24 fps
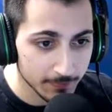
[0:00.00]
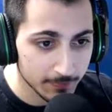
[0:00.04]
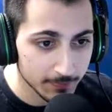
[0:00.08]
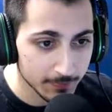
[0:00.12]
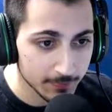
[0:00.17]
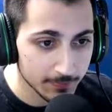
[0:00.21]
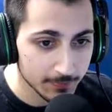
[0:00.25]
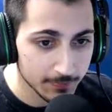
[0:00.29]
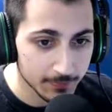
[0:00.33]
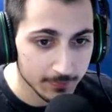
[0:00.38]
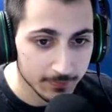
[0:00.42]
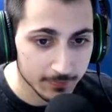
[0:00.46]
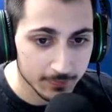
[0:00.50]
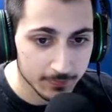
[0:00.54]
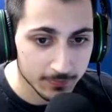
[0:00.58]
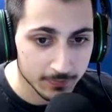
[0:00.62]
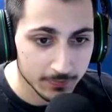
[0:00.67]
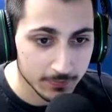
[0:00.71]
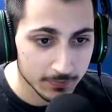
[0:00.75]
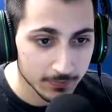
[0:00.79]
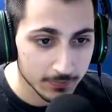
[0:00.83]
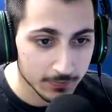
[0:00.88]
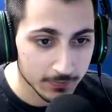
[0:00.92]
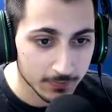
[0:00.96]

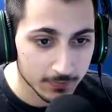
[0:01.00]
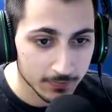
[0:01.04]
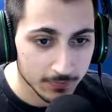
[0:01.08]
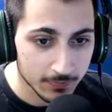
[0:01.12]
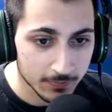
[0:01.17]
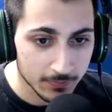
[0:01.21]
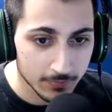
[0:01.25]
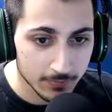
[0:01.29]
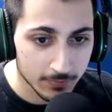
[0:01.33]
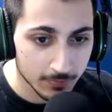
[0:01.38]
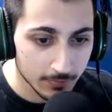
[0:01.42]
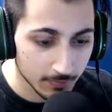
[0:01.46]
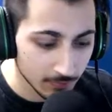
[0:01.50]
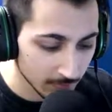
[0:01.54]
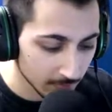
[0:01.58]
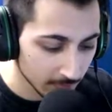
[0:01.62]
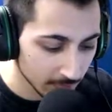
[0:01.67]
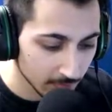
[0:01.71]
(silence)